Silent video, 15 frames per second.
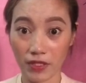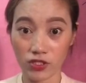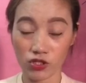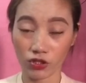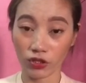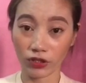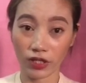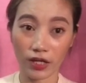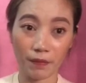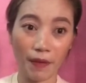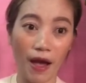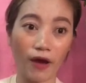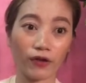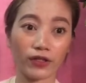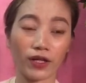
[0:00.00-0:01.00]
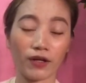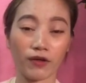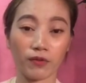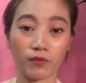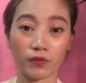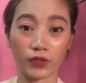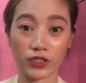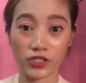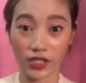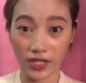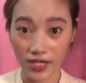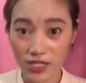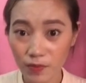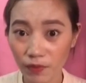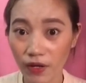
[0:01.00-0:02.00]
may tutorial pa ako ng
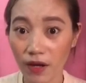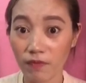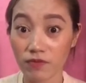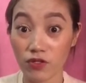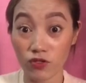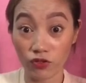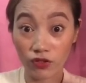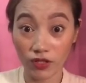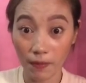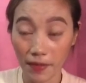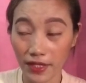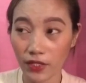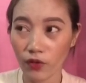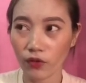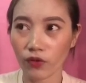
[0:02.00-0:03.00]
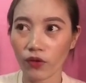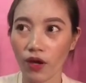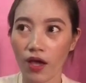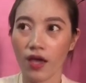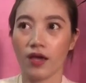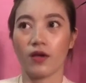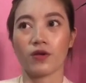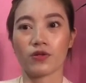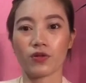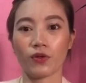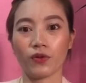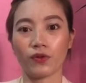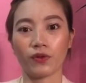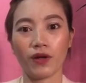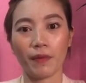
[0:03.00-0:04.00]
4JS prom sa sunod na video ko.
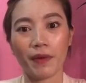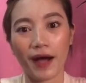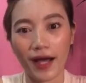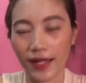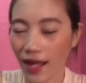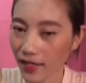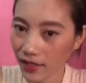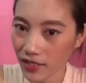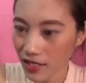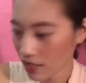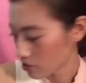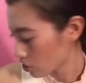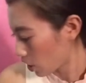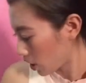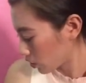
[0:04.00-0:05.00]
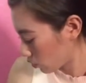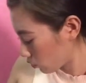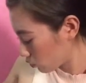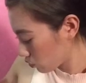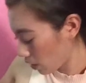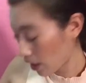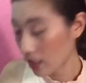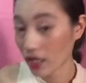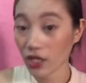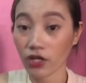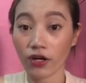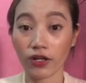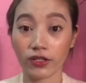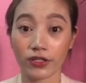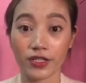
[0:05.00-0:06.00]
So abangan natin yan. Tsaka itong LA
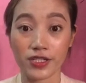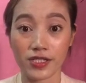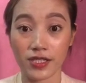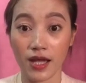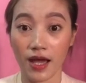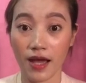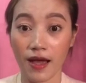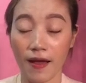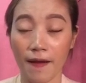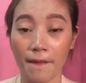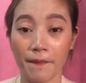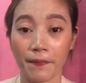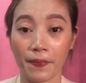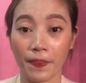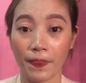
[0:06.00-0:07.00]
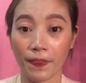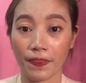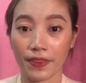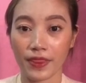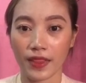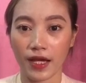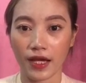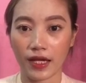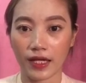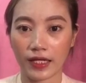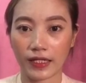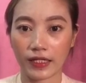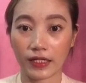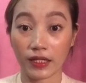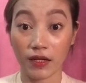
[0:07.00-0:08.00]
Colors na
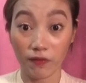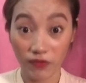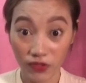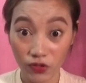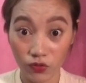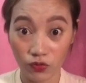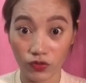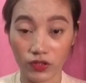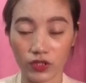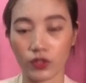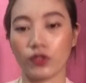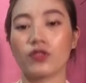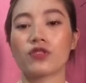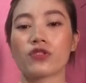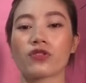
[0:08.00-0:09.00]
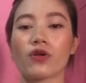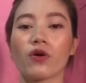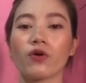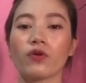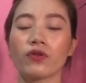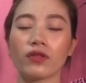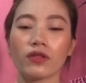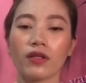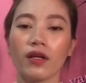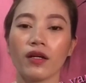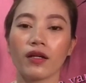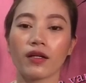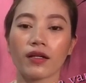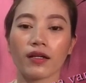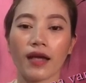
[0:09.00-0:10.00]
review. Yun. So
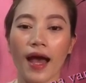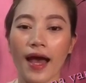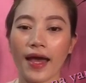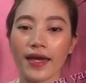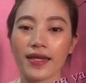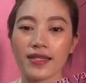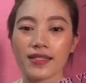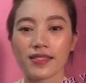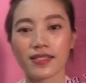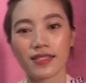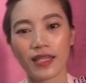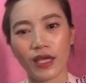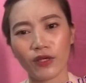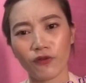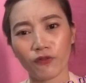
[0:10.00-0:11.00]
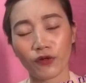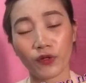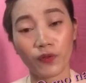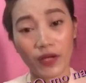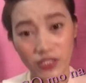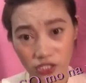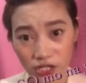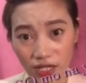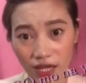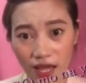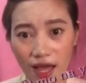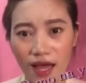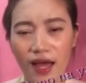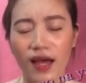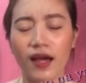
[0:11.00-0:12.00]
guys, thank you for watching
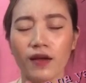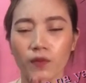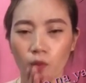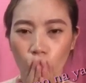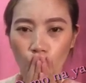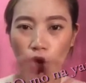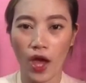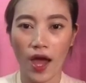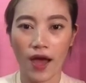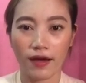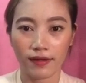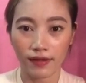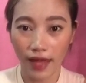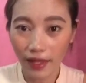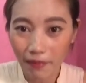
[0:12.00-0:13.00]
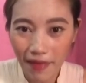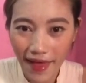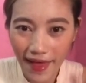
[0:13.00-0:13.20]
ha. God